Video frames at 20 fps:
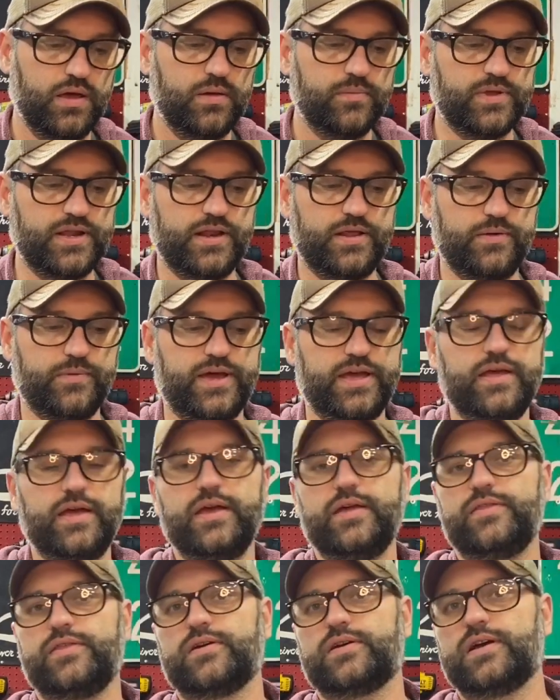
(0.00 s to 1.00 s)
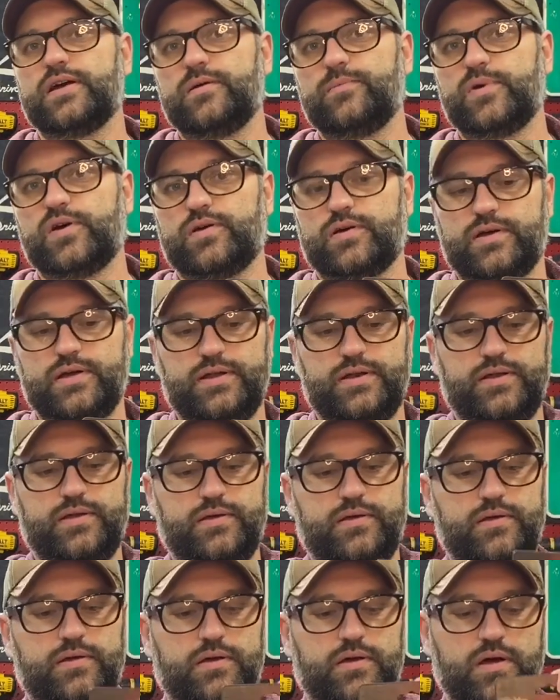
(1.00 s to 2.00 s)
But anyway, they'll come on
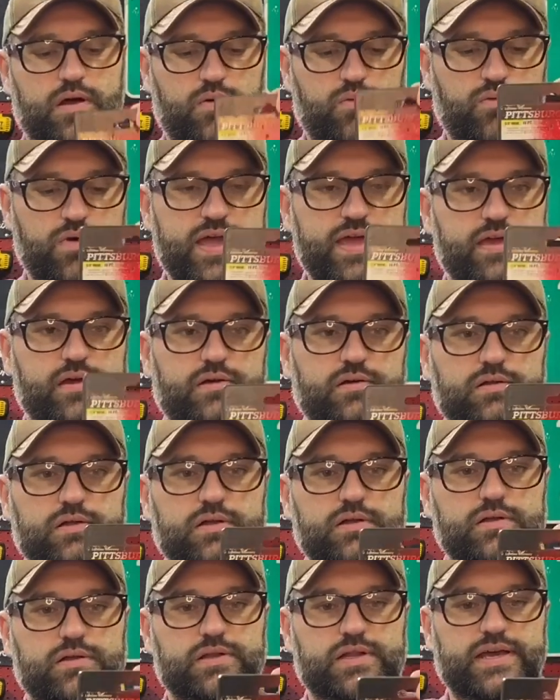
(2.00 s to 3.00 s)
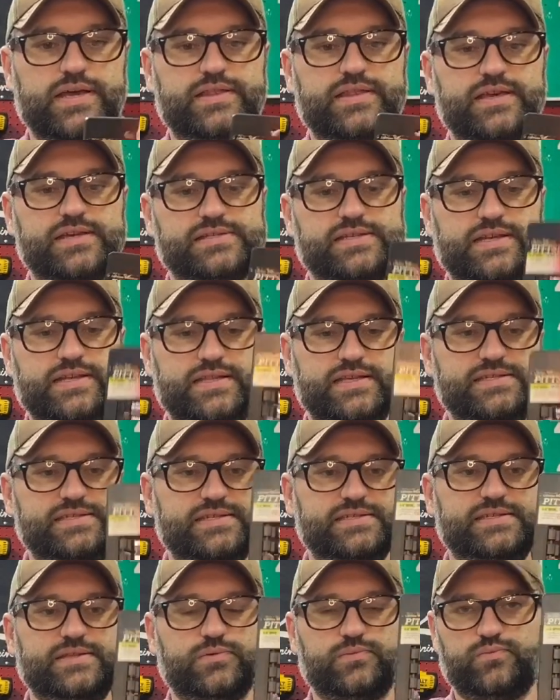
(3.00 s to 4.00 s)
a rail like this. Like this
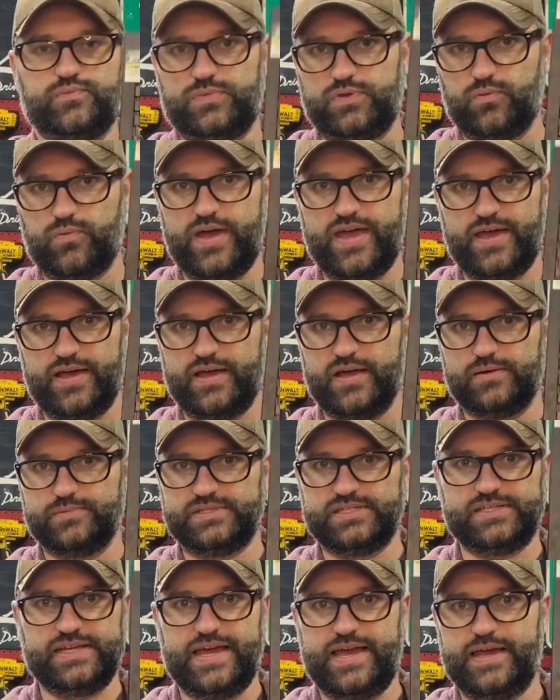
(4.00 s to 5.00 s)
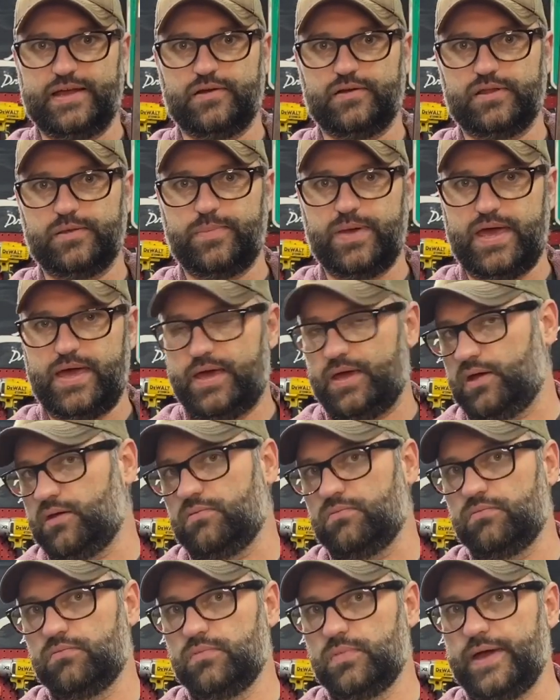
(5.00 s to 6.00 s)
is the, the way it comes. It's hanging on the peg
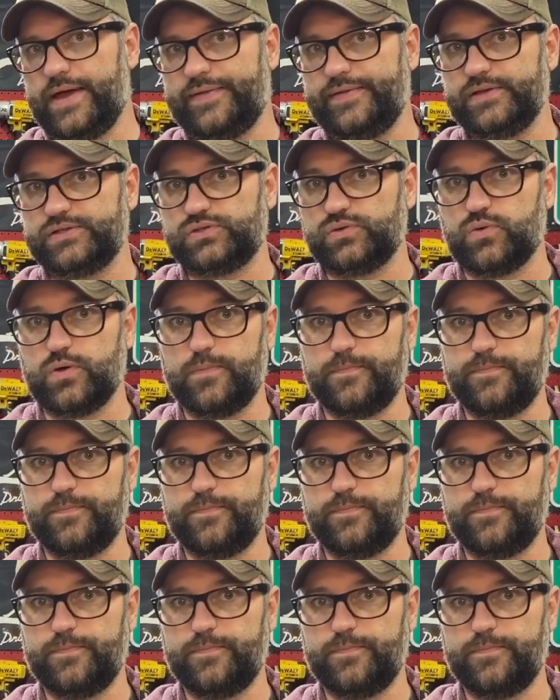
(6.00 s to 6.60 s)
at the store.